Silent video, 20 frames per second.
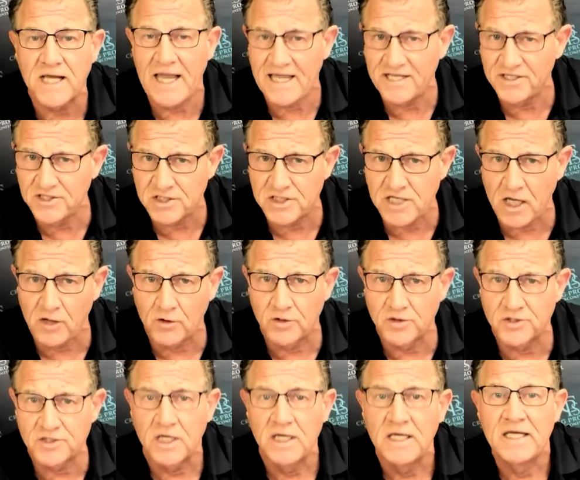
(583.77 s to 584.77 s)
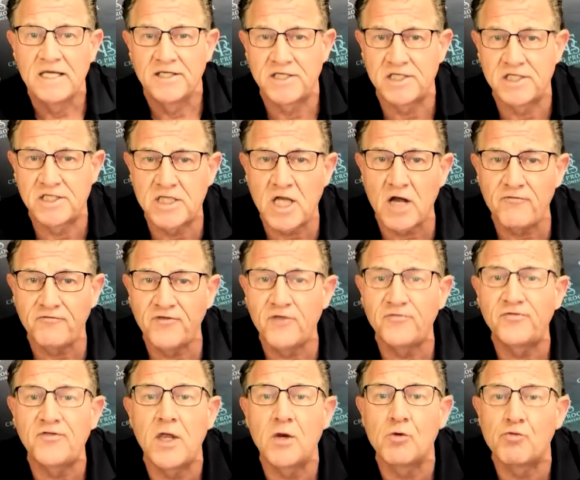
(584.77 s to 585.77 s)
and sellers stuff
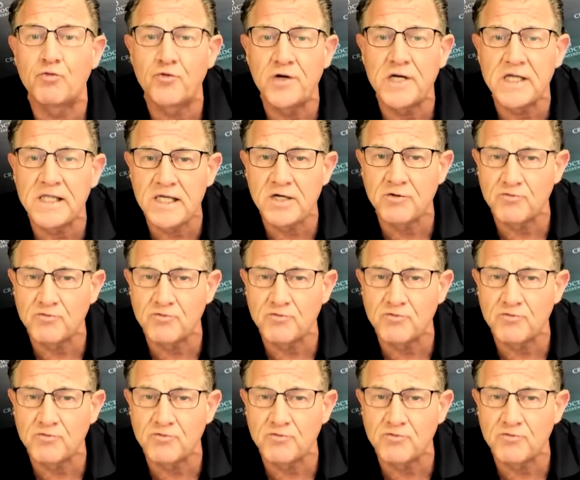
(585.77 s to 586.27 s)
that they really,